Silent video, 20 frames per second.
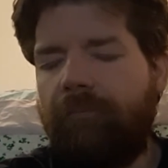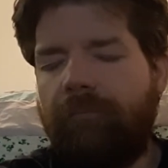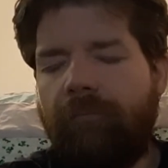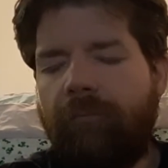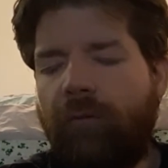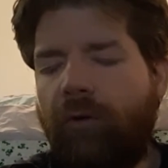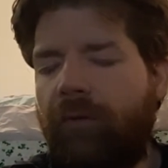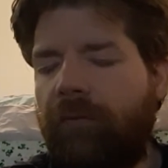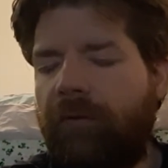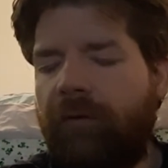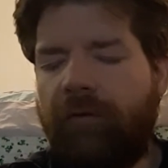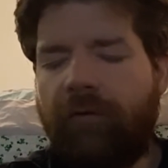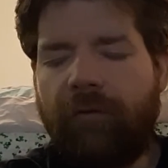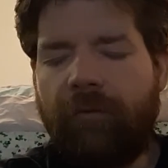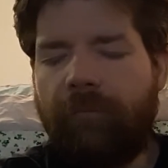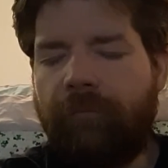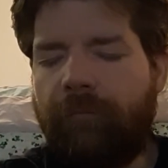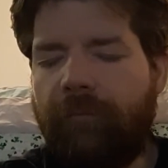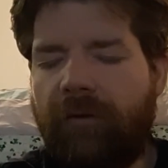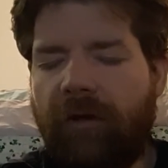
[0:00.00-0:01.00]
No offense to
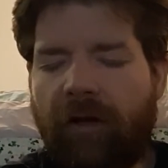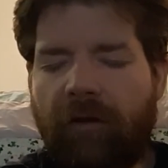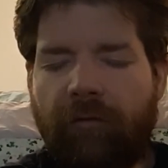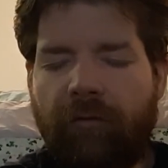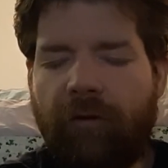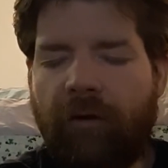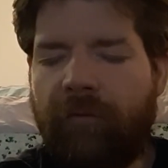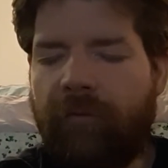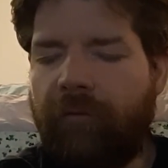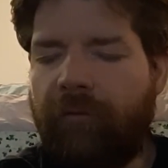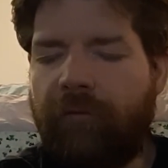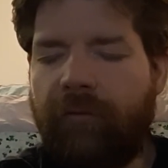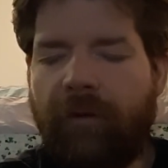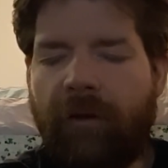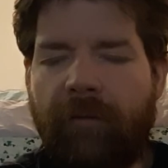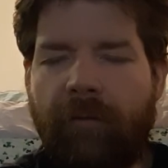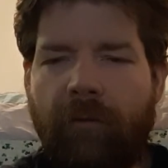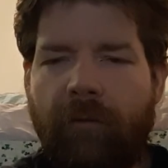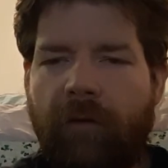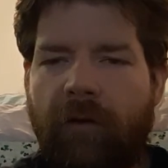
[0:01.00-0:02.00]
taxi drivers,
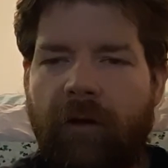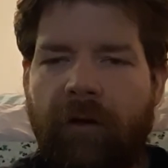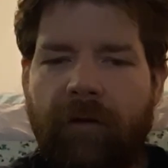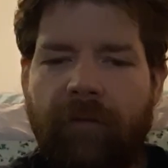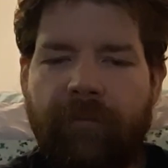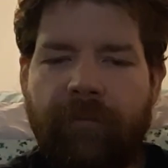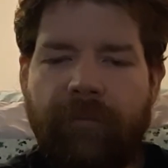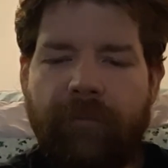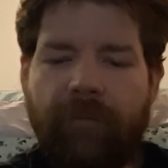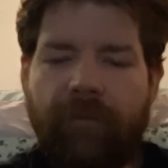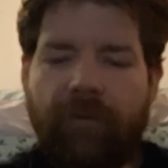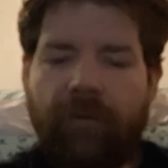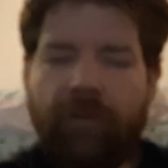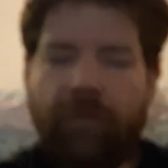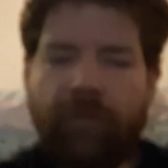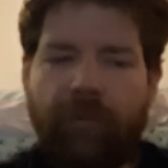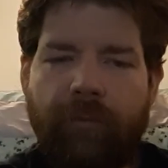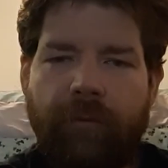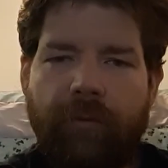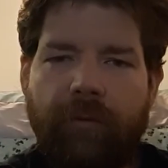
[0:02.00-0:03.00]
I know a lot of them, they're
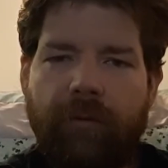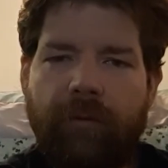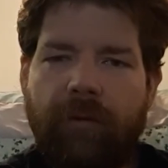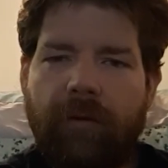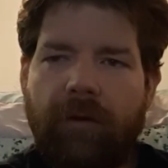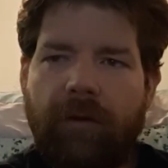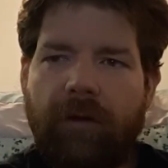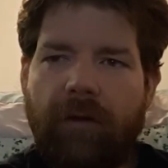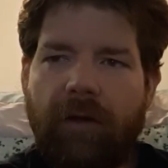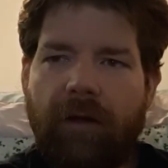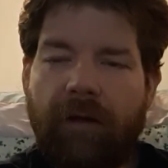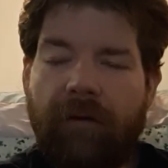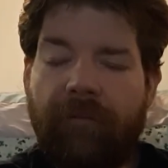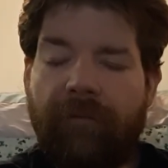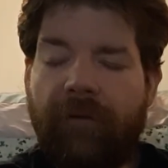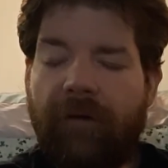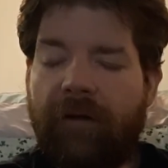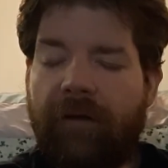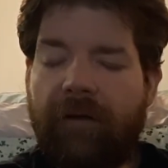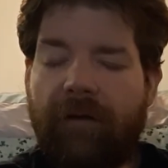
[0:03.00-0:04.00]
cool. In
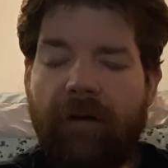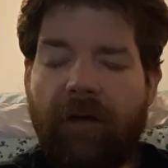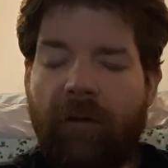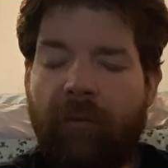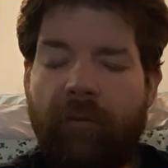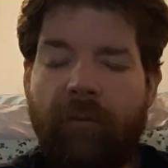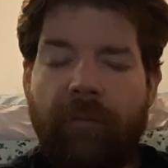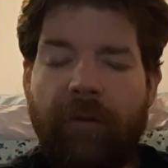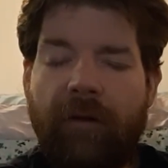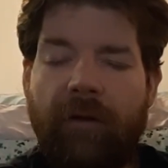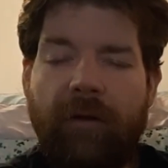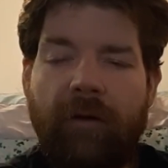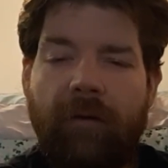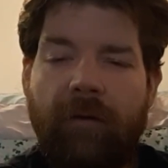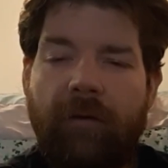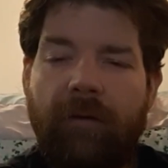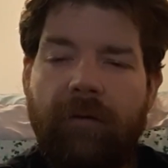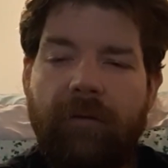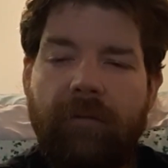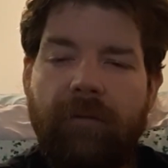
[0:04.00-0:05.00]
fact, I wouldn't be
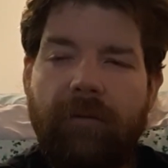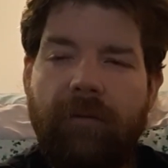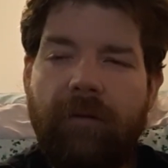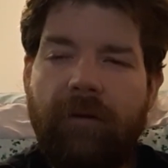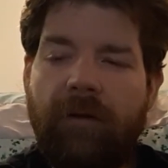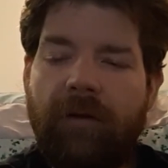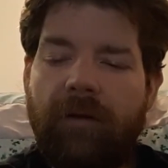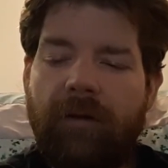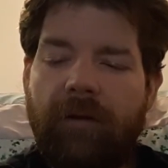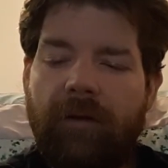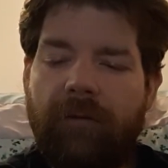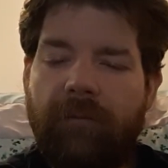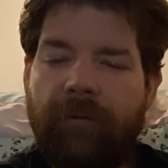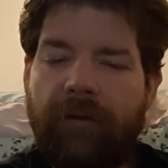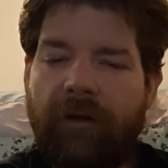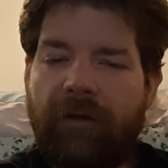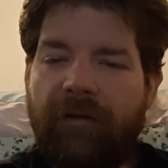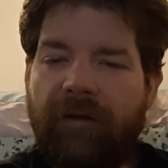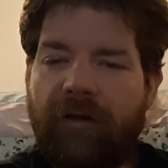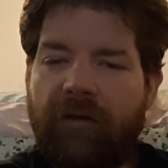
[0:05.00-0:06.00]
here
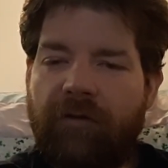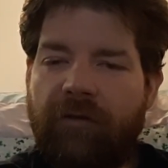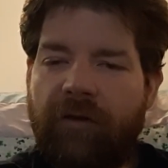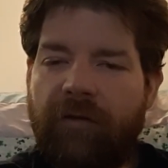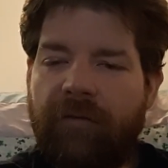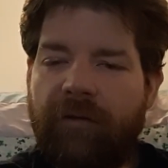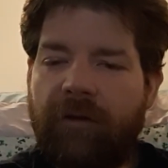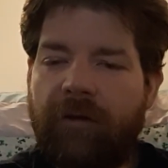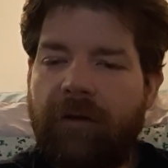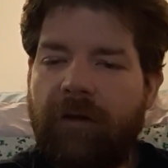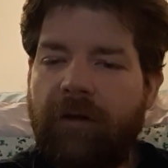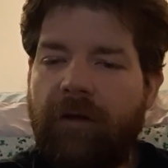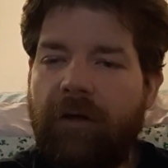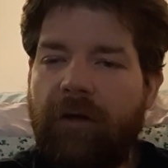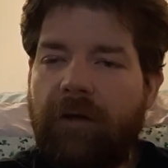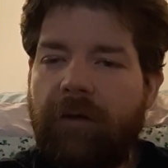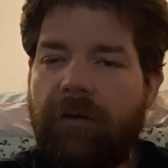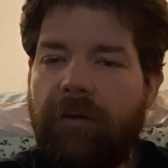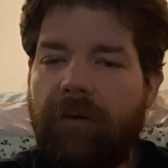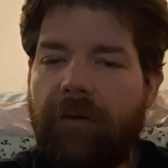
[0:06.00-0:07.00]
without taxi driver.
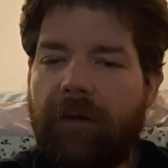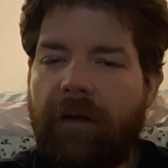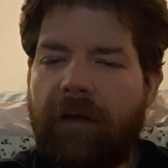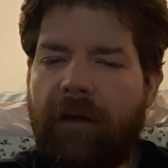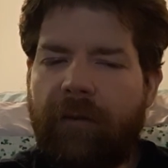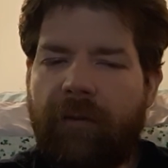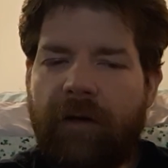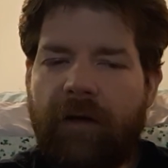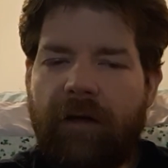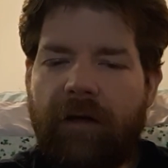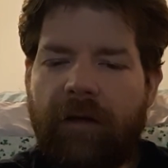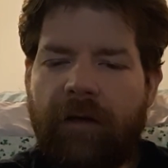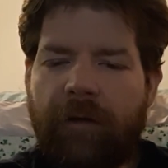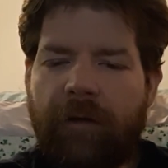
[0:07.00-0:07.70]
Anyway,